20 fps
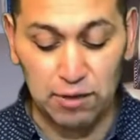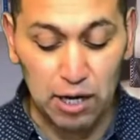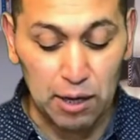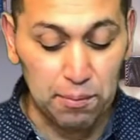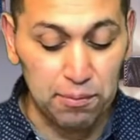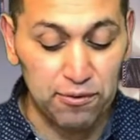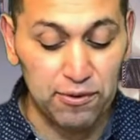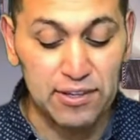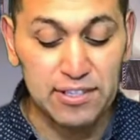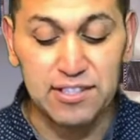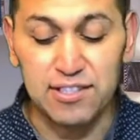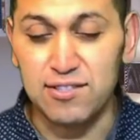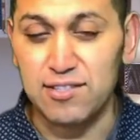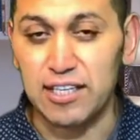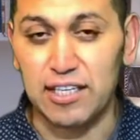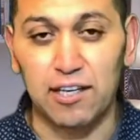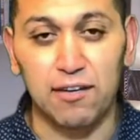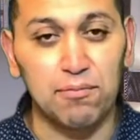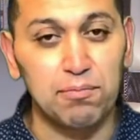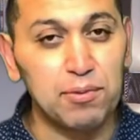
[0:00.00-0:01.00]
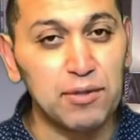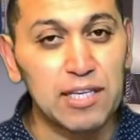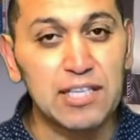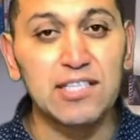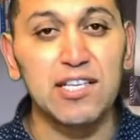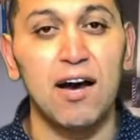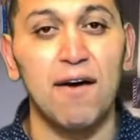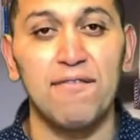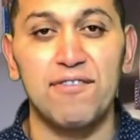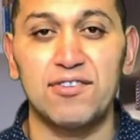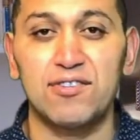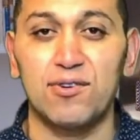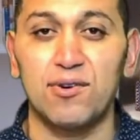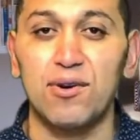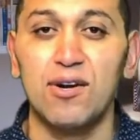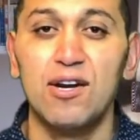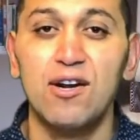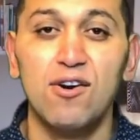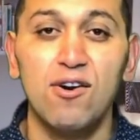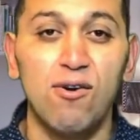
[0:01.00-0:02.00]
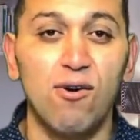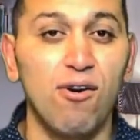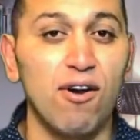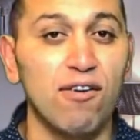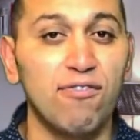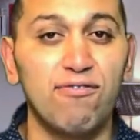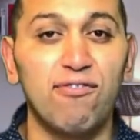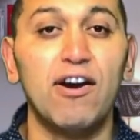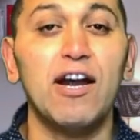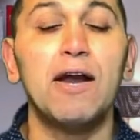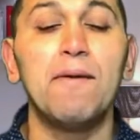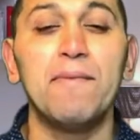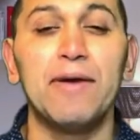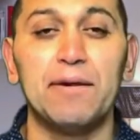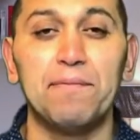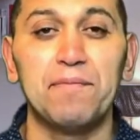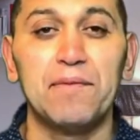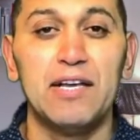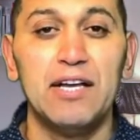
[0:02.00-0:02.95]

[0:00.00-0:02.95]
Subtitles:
For instance, like a police officer or a fireman,